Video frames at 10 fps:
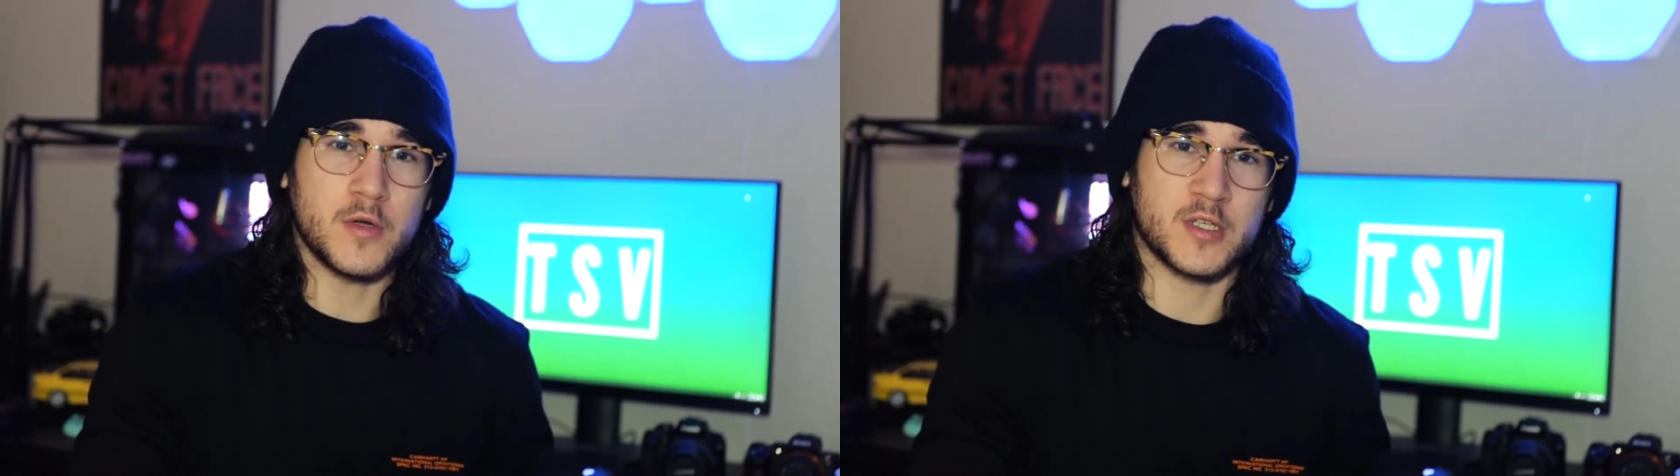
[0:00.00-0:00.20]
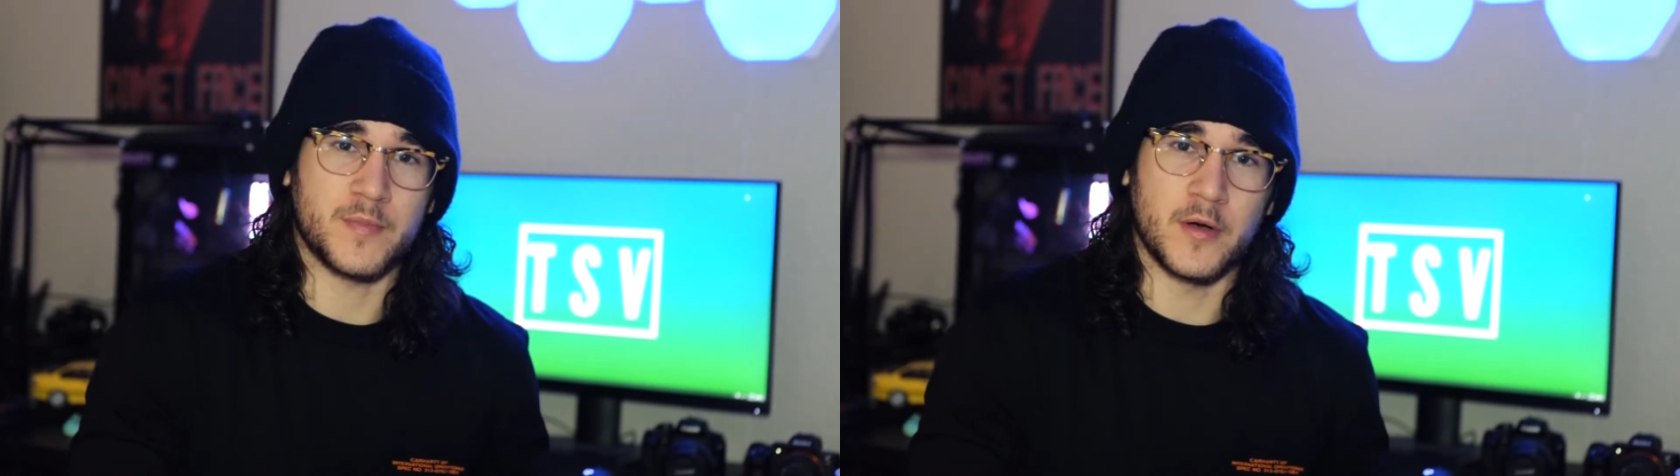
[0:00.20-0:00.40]

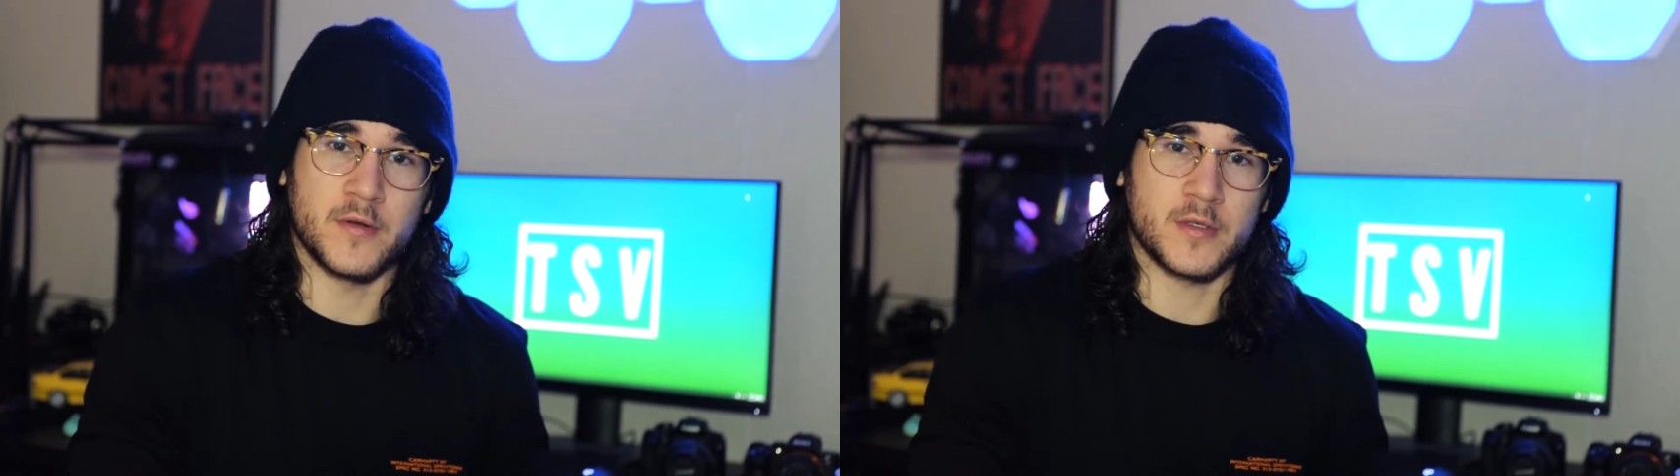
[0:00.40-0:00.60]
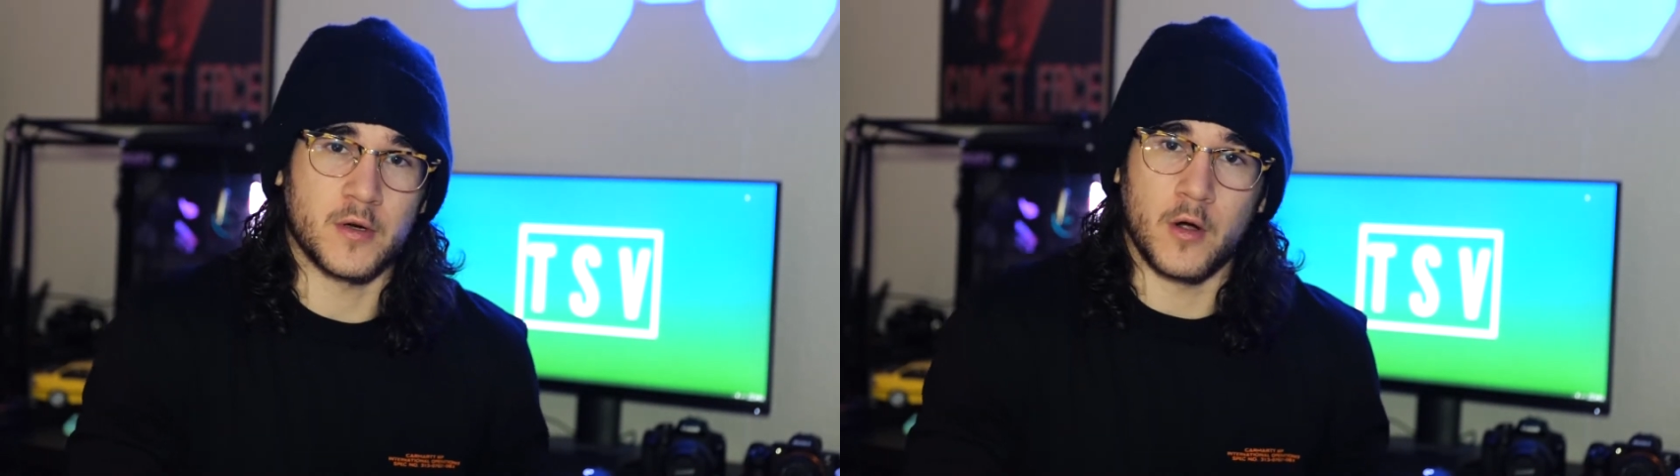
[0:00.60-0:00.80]

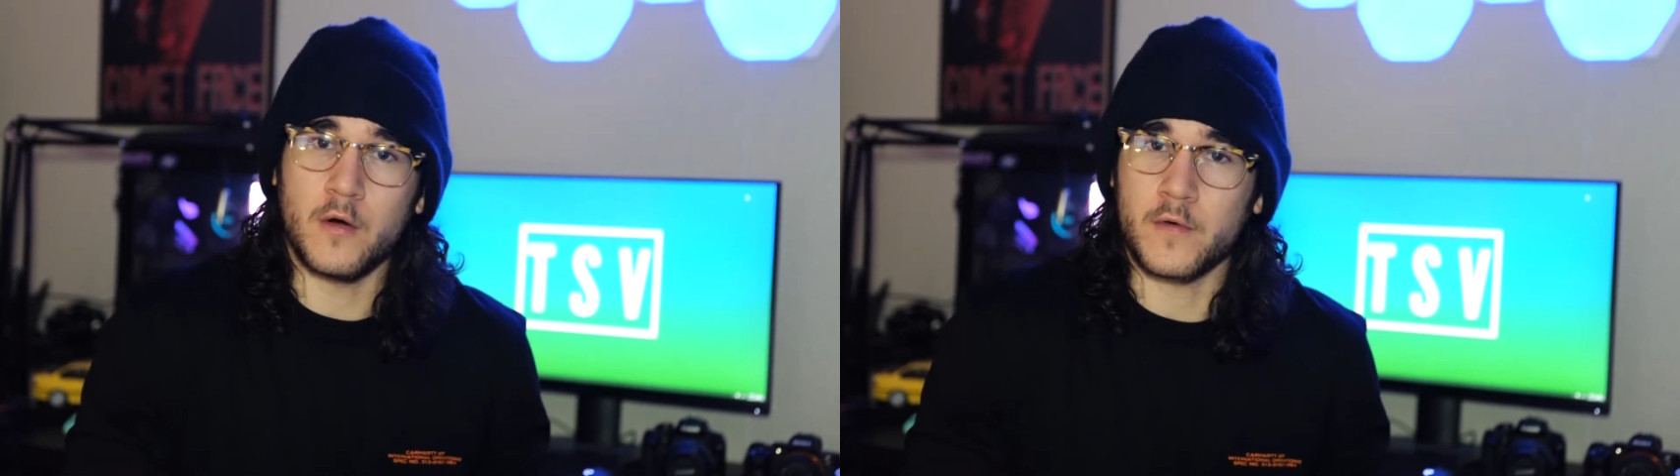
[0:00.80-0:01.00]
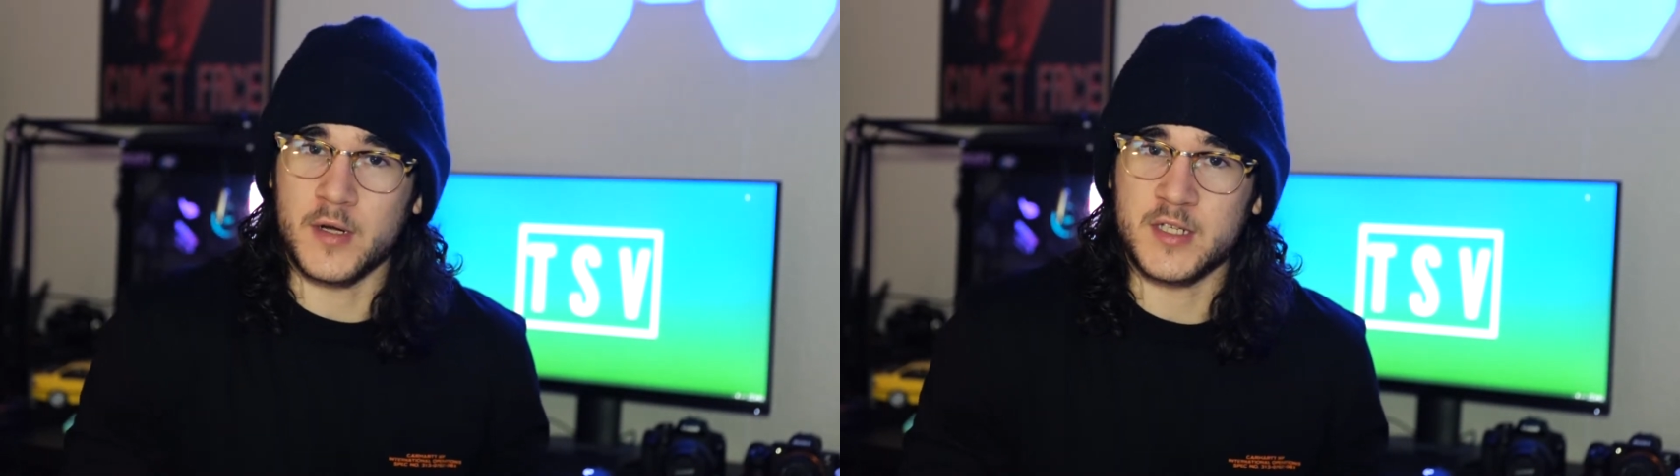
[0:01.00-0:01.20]
exposed or
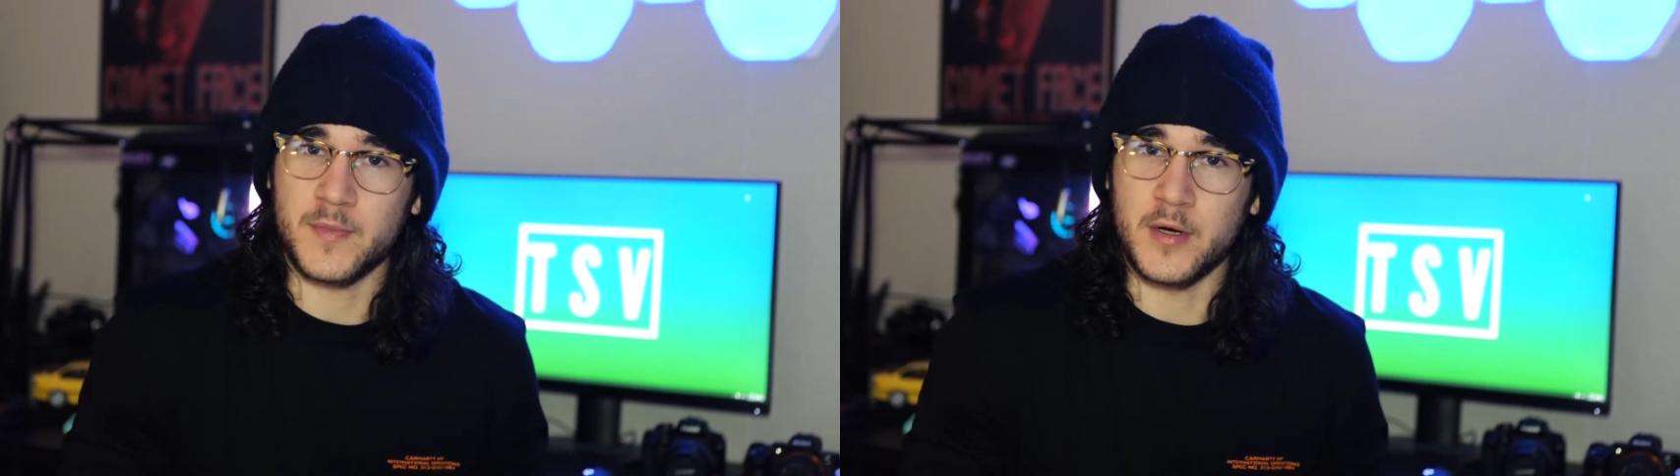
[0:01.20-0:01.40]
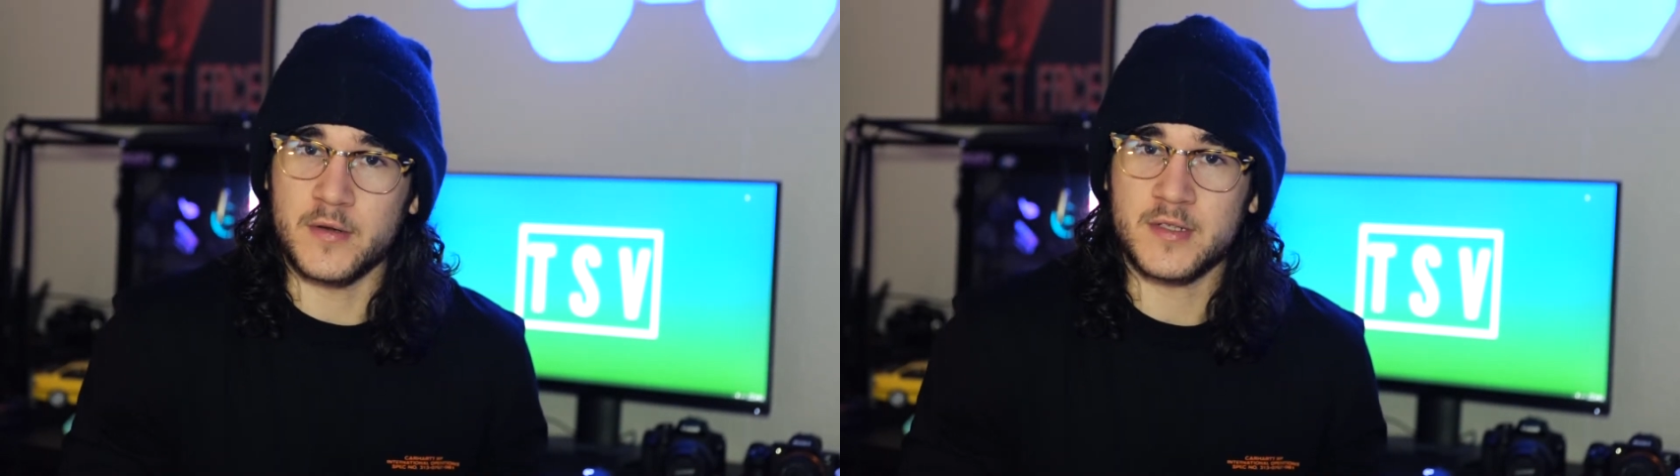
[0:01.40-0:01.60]

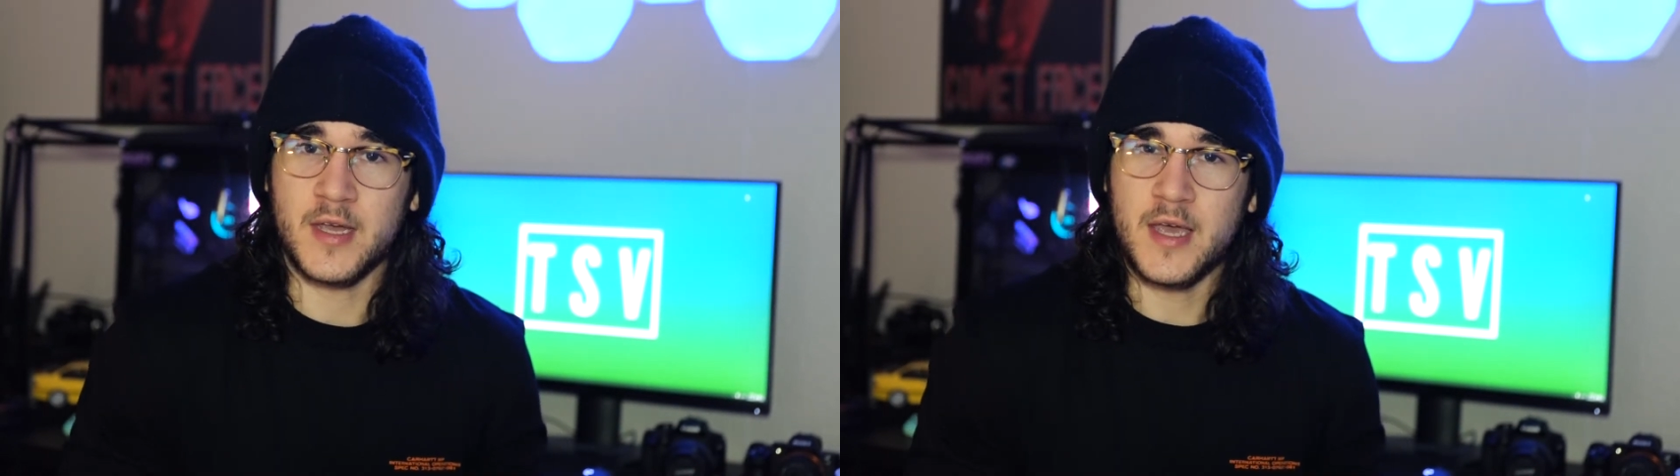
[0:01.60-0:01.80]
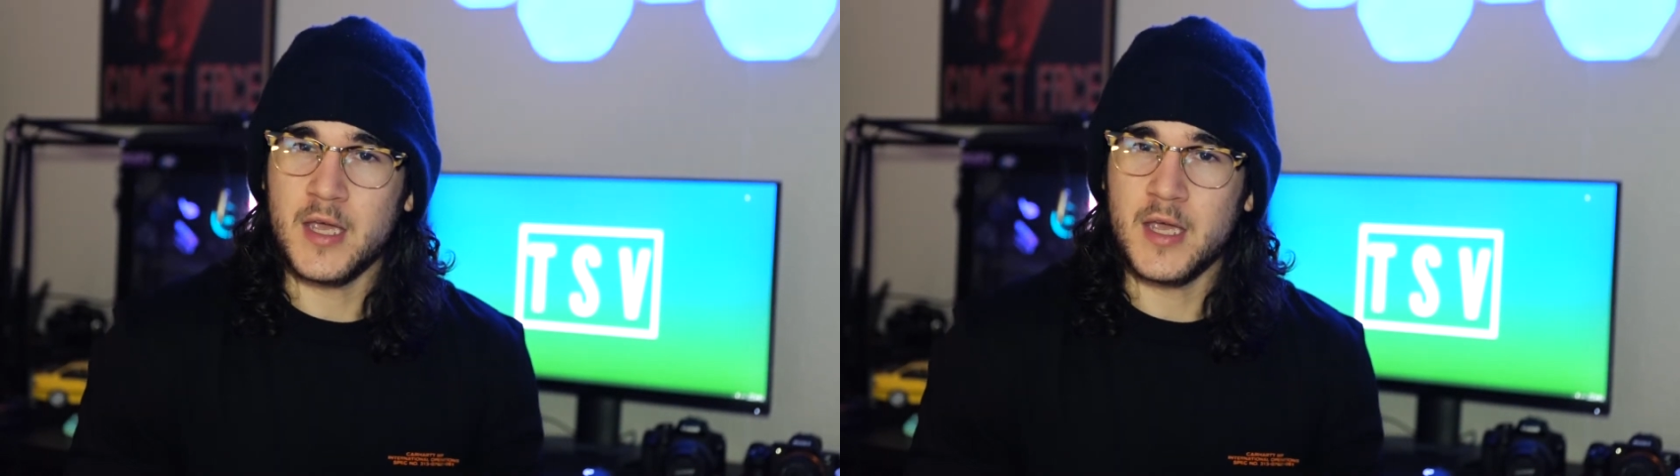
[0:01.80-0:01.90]
overexposed.